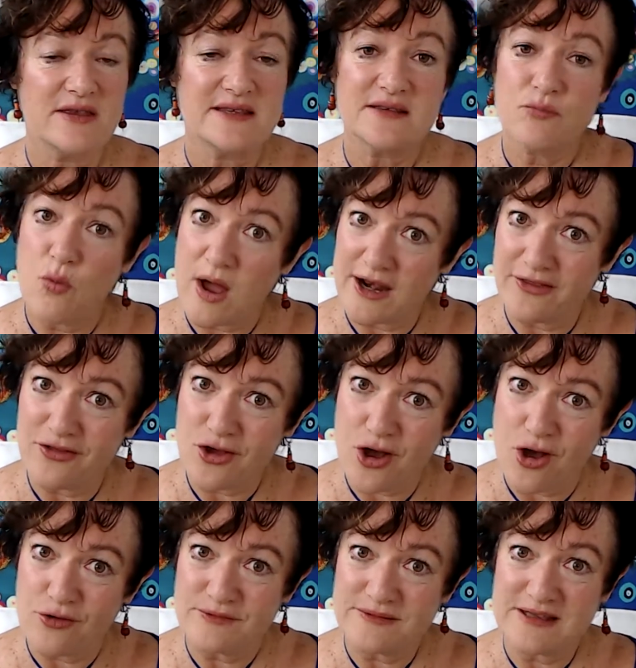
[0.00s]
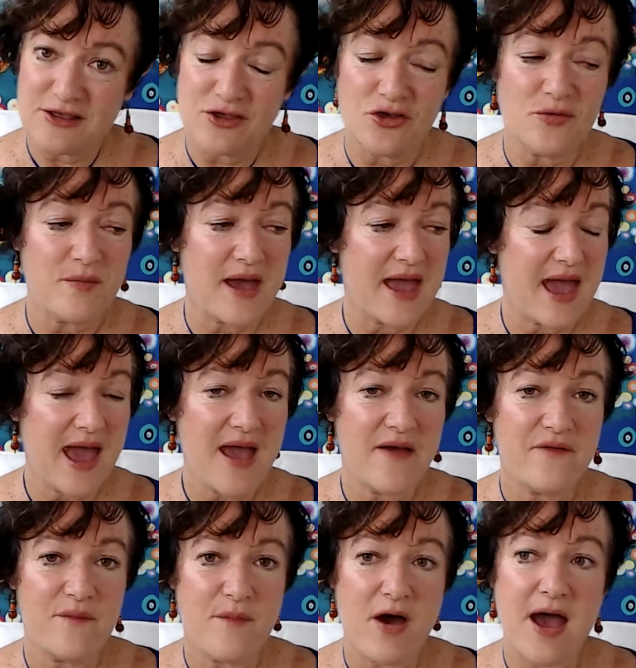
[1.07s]
one of the goals that you may
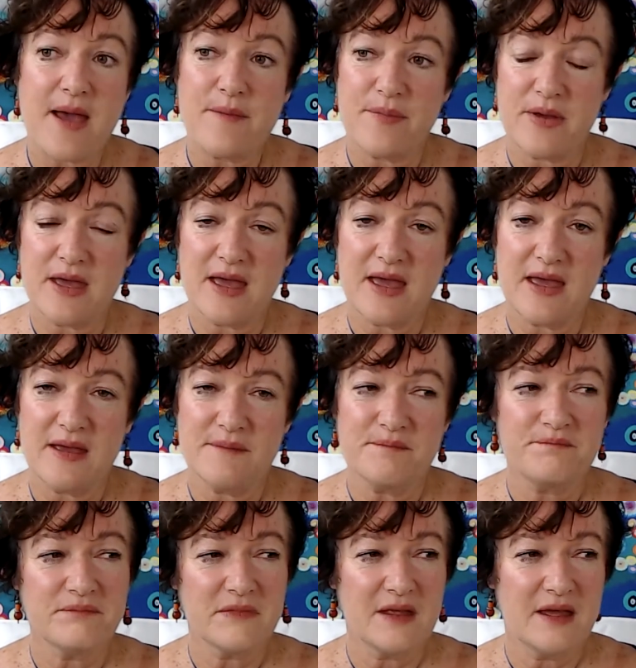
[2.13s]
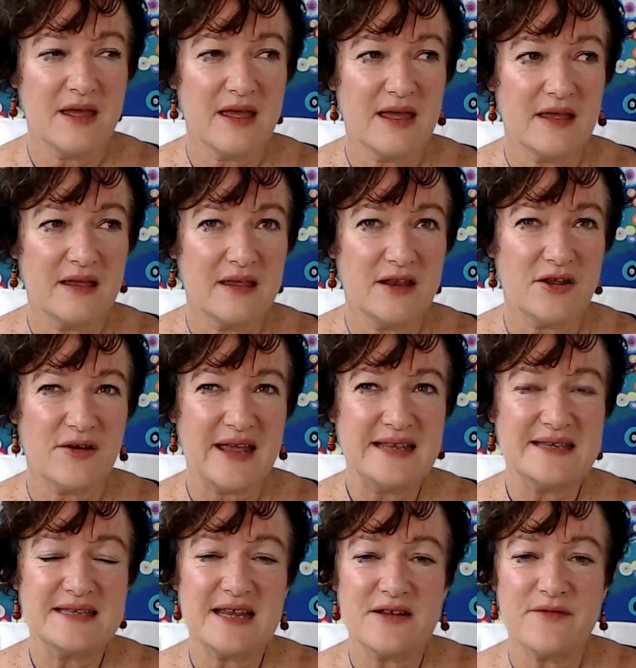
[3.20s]
have might be,
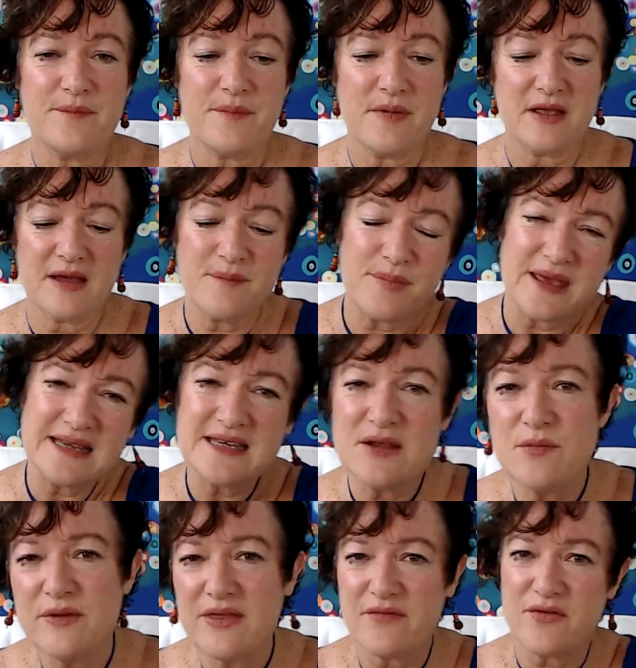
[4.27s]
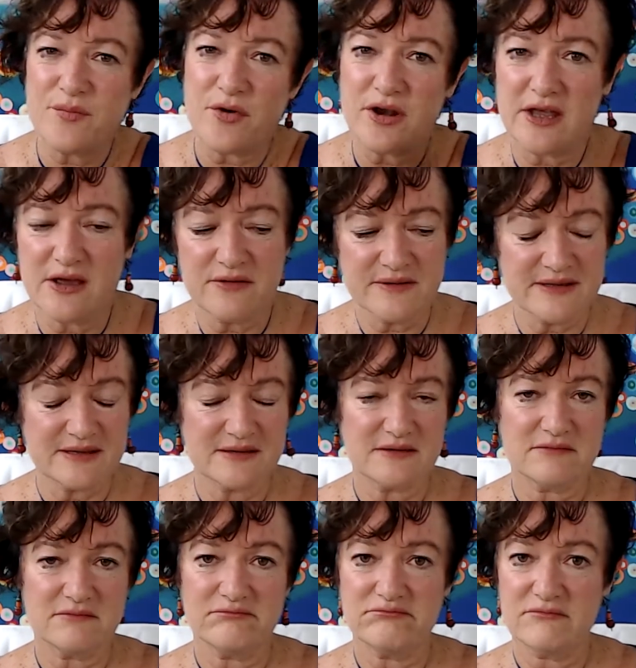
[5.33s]
instead of competing with everybody
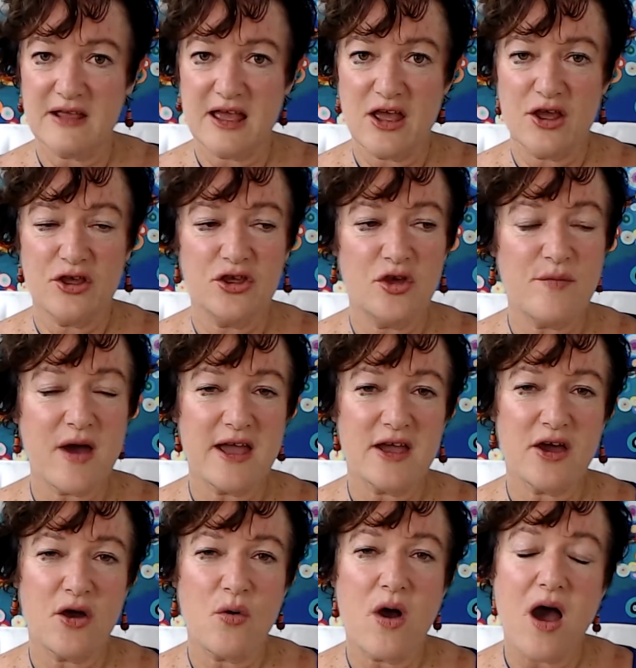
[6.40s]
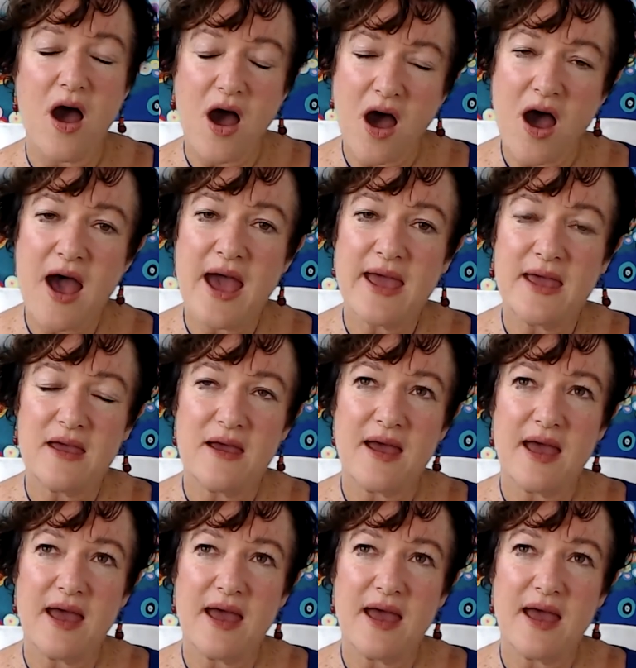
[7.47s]
else, you might go, the